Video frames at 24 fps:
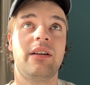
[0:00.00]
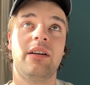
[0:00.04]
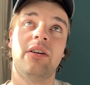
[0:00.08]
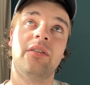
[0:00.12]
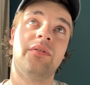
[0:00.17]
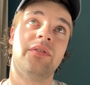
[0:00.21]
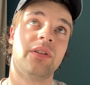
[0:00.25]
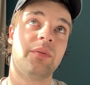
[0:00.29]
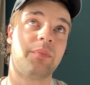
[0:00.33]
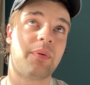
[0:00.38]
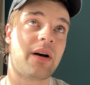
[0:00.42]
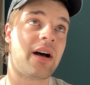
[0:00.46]

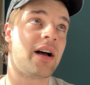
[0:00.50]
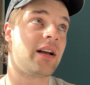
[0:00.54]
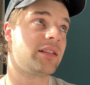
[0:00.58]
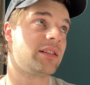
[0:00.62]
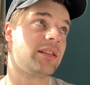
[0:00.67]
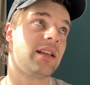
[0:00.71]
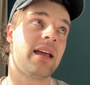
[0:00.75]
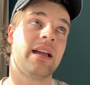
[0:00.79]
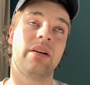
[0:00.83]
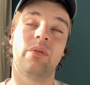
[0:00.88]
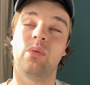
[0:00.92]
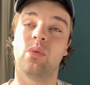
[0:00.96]
over the
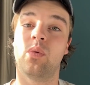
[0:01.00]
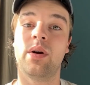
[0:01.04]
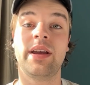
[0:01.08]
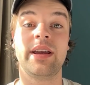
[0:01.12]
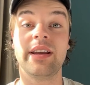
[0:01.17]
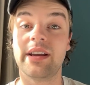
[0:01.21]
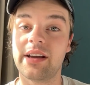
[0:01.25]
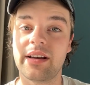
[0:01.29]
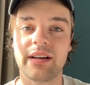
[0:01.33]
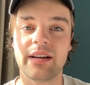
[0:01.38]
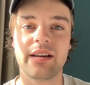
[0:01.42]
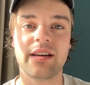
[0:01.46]
past
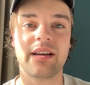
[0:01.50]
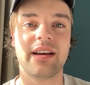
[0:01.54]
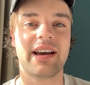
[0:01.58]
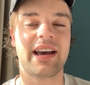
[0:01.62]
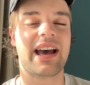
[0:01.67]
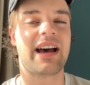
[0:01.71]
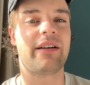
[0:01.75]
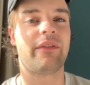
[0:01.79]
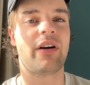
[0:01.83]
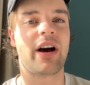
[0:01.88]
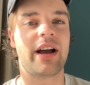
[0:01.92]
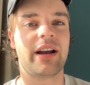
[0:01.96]
week,
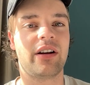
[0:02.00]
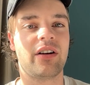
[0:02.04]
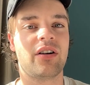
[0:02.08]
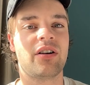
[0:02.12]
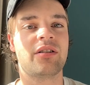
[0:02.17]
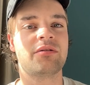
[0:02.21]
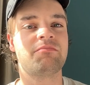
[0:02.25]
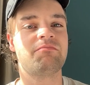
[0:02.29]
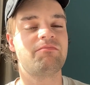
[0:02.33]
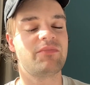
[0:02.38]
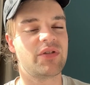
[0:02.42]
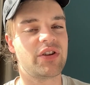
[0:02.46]
have I
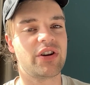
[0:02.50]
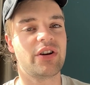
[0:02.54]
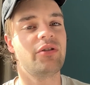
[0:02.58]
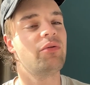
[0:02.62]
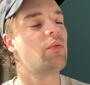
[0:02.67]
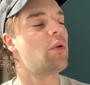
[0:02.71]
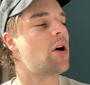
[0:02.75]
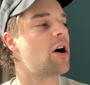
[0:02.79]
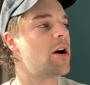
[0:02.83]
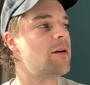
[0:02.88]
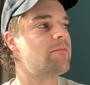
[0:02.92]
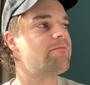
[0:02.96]
gone, you
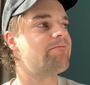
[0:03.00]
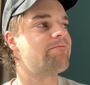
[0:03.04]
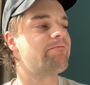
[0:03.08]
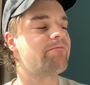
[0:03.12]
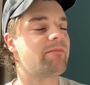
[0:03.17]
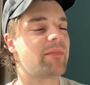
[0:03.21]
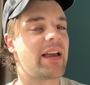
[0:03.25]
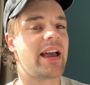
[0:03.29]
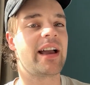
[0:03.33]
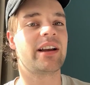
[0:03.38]
know what?